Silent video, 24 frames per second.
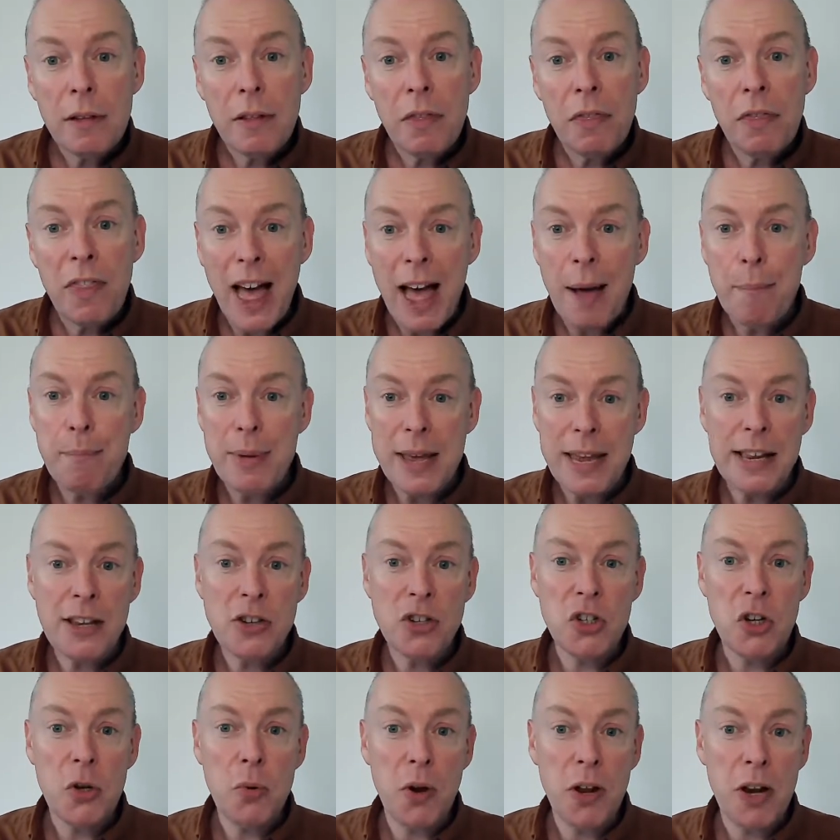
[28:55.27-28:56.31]
that means
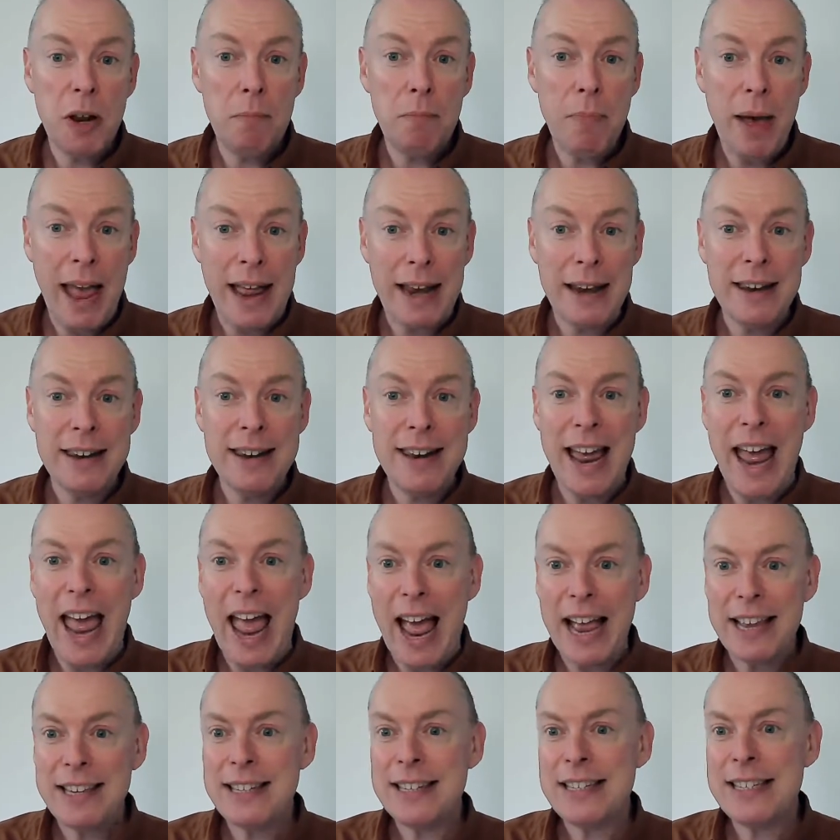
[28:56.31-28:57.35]
you can append
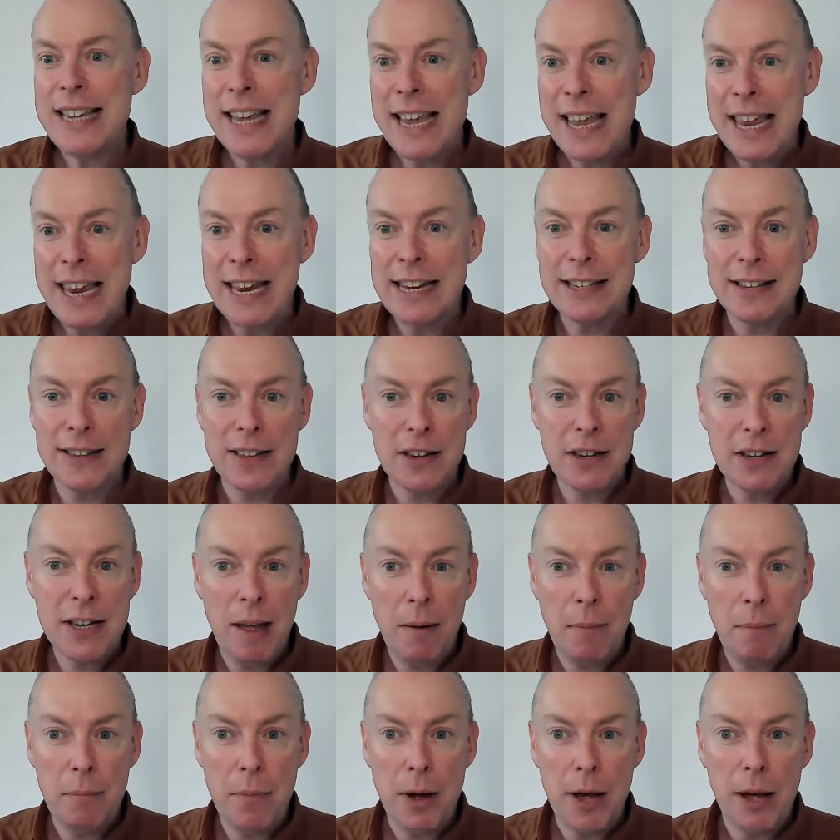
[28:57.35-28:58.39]
st to the
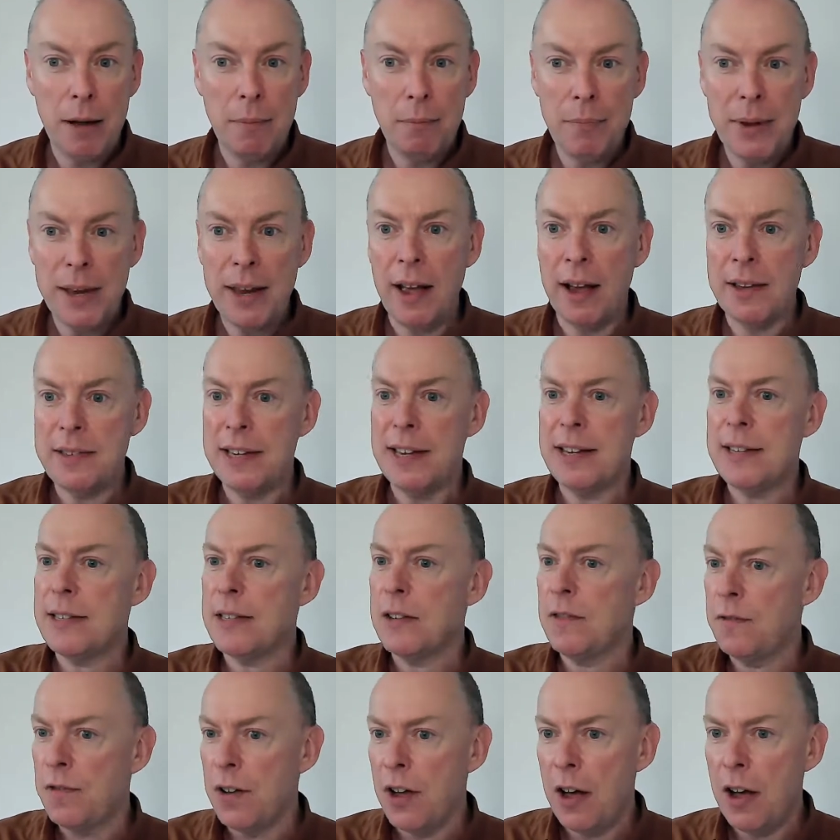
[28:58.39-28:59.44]
number because it's the
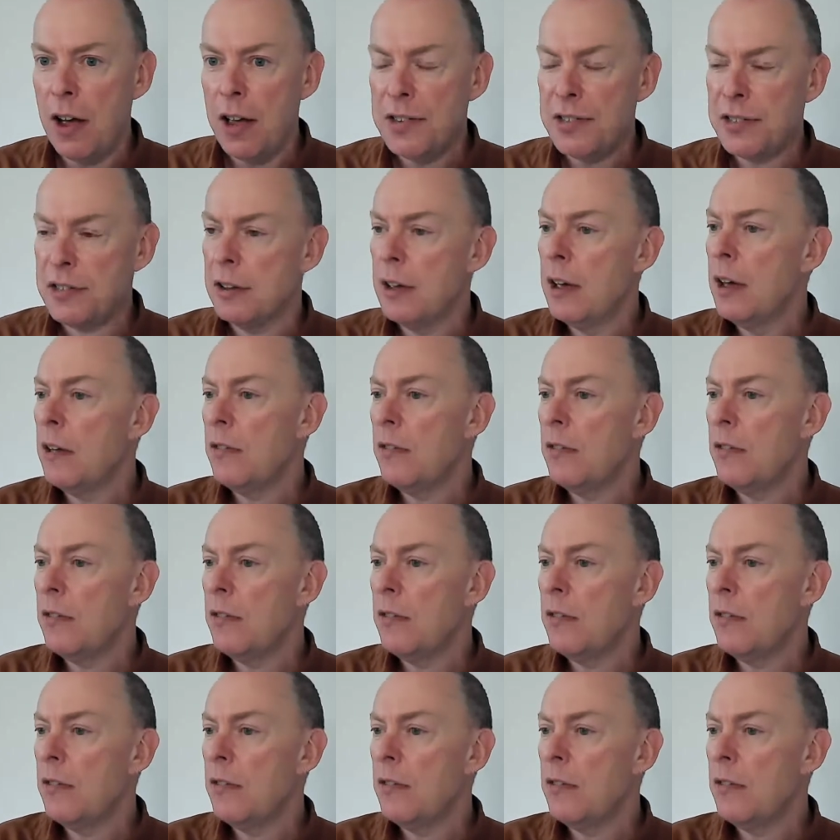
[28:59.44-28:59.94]
1st,